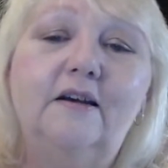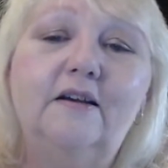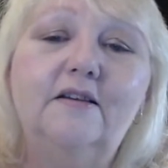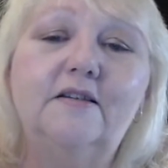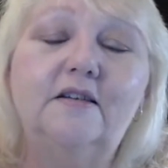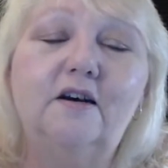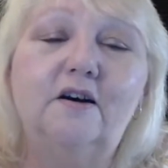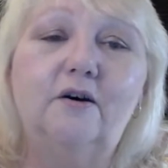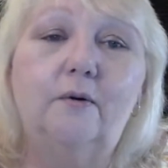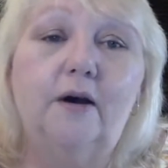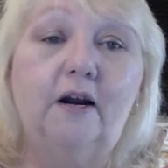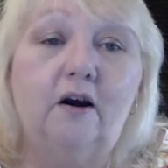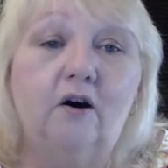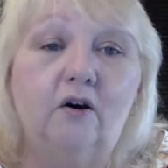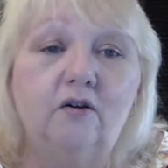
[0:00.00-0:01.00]
so,
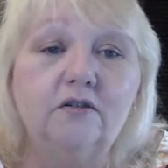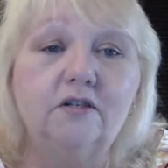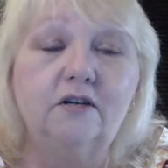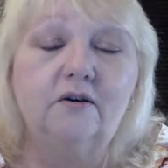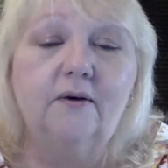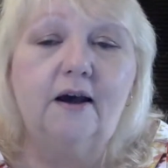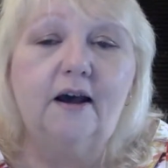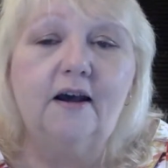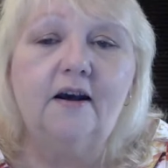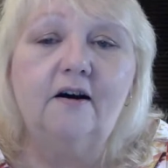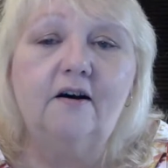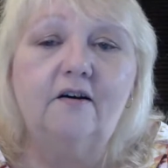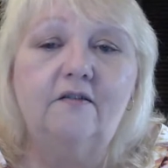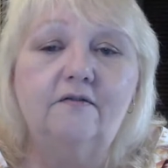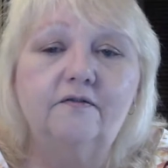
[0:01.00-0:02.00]
and I also
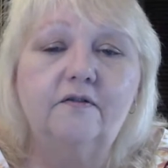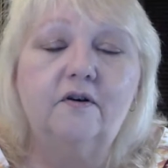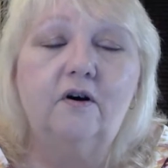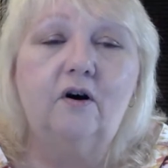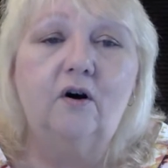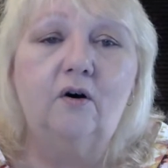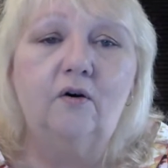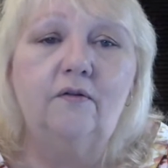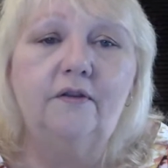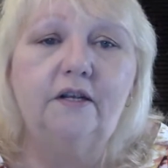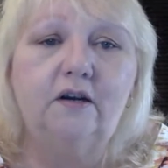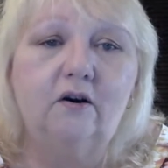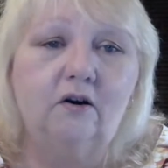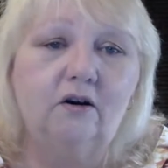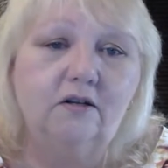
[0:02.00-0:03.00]
have on the
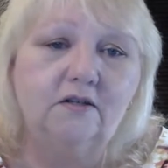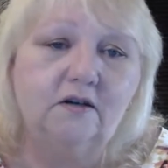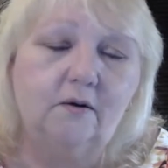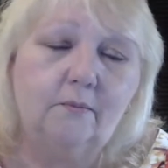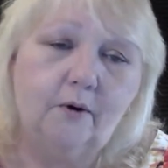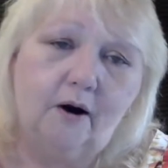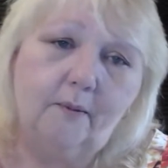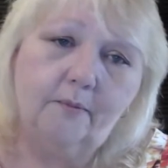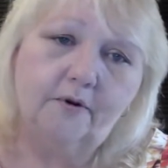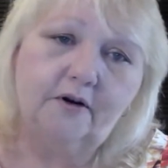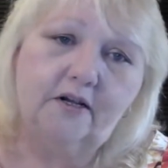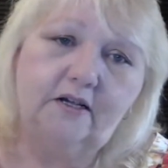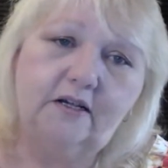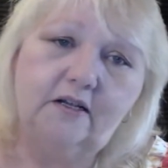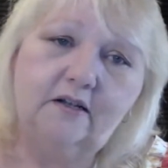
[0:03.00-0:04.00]
Arkansas
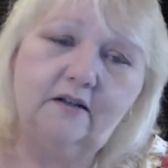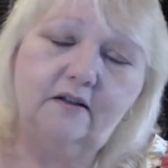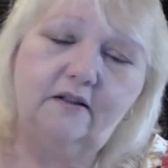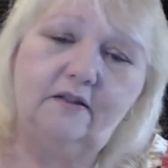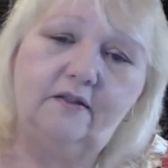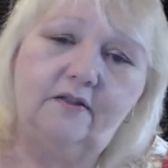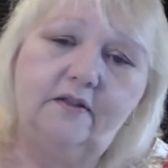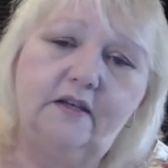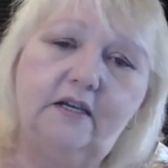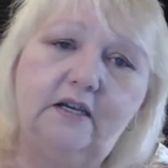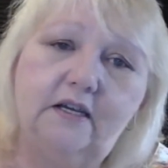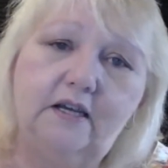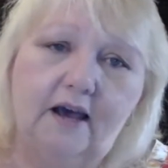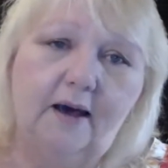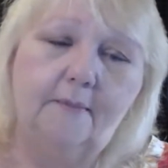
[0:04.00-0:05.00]
property the
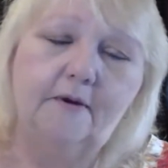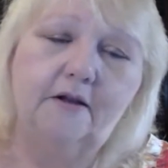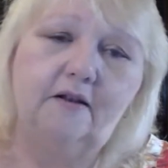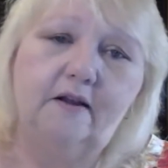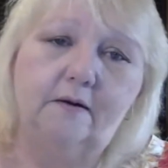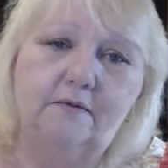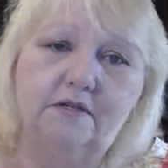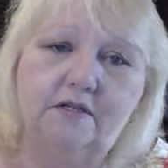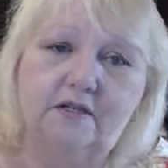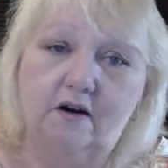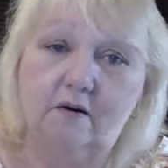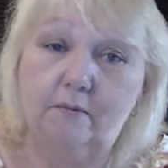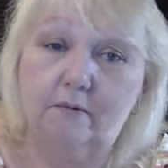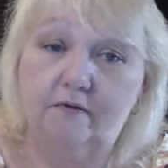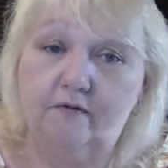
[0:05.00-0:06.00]
cabin that was
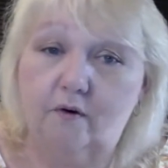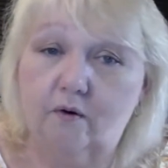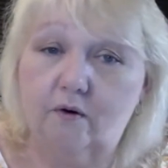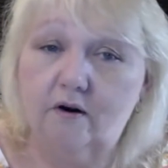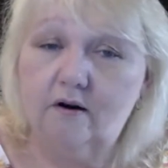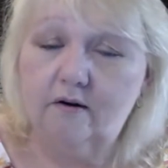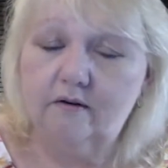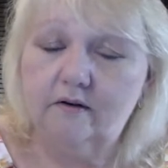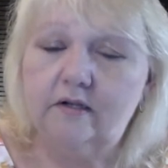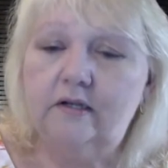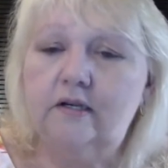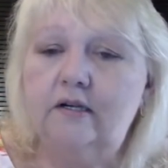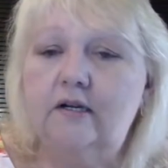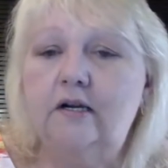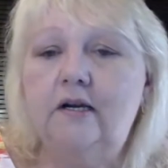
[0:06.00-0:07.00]
there before.
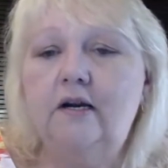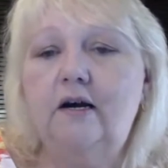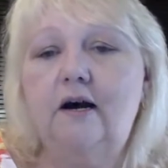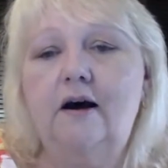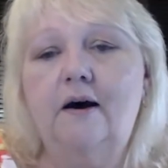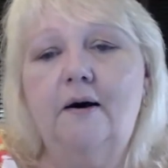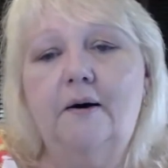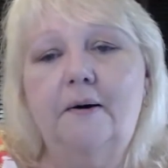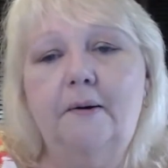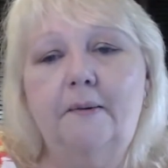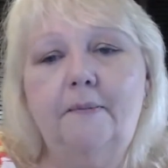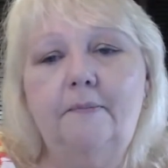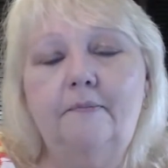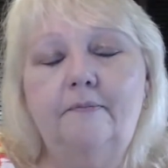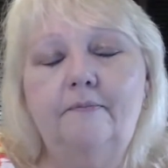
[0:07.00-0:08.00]

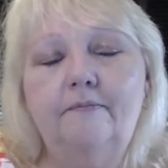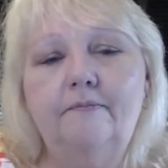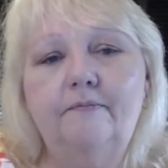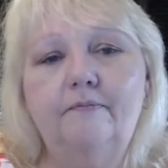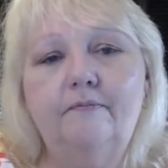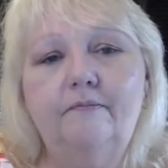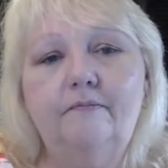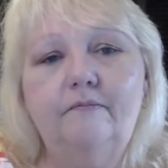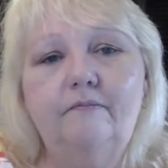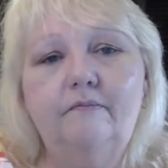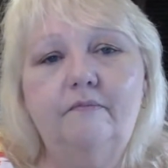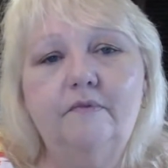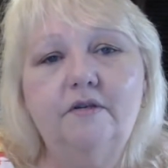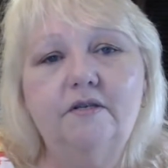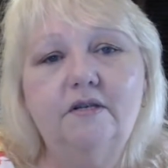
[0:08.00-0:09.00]
Um,
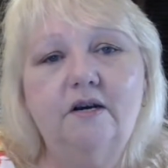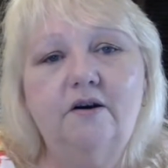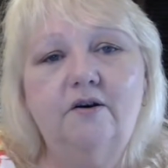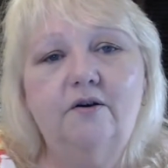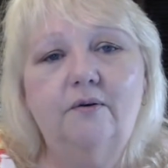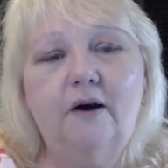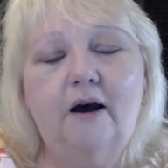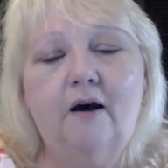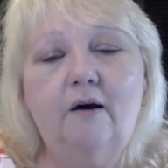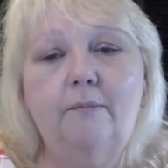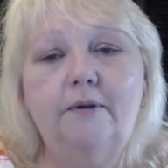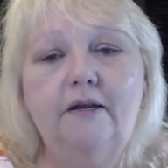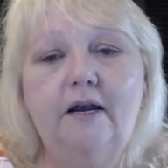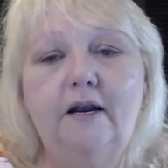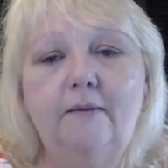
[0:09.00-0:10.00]
so I'll
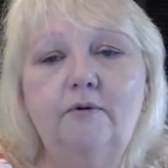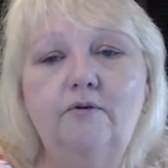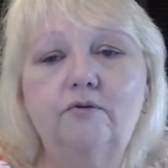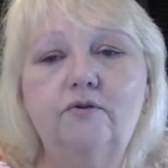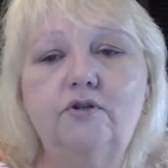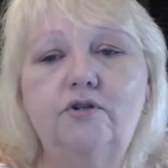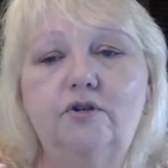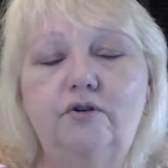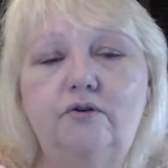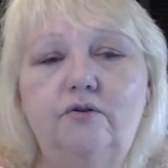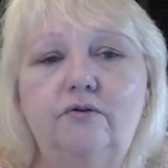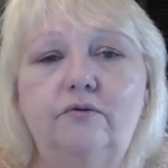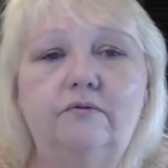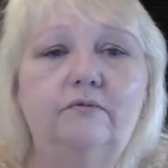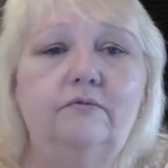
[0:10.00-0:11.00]
be able
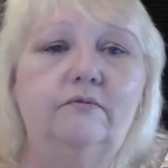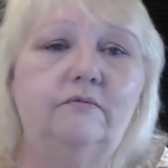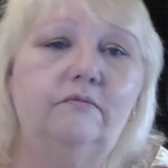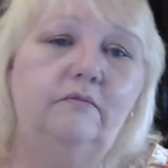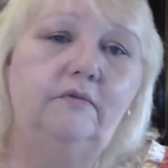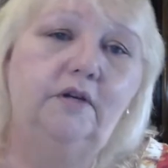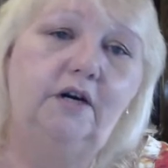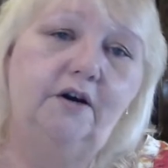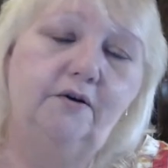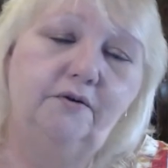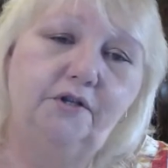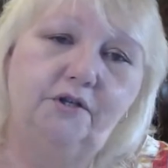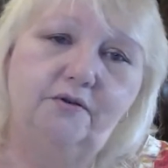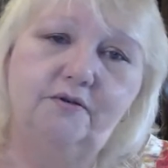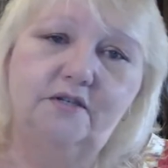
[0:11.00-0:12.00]
to,
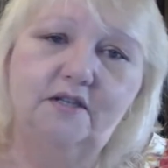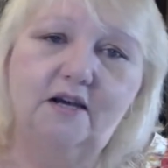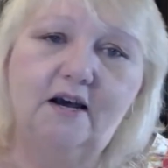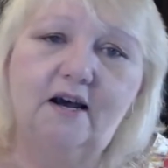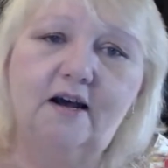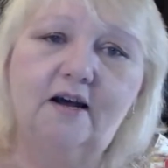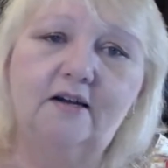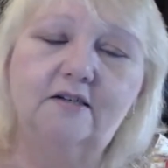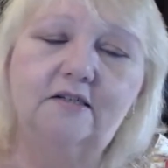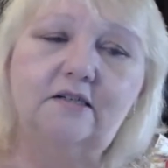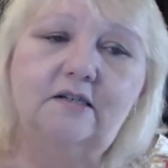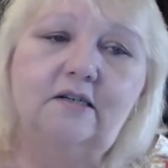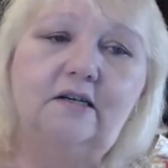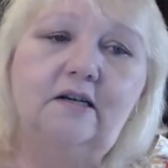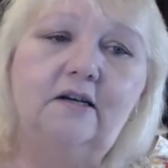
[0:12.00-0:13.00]
use that,
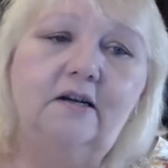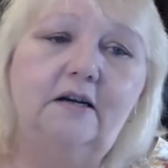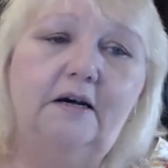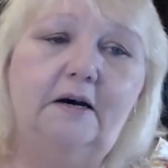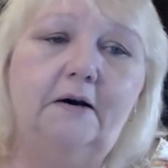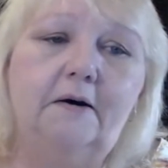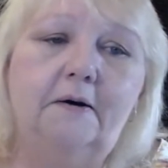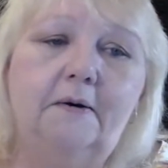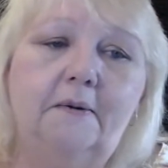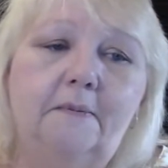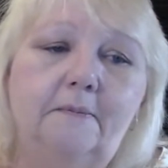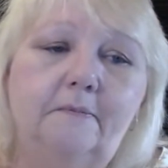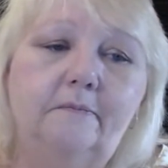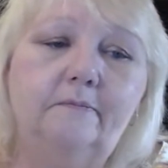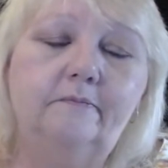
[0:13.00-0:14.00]

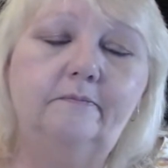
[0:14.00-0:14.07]
um,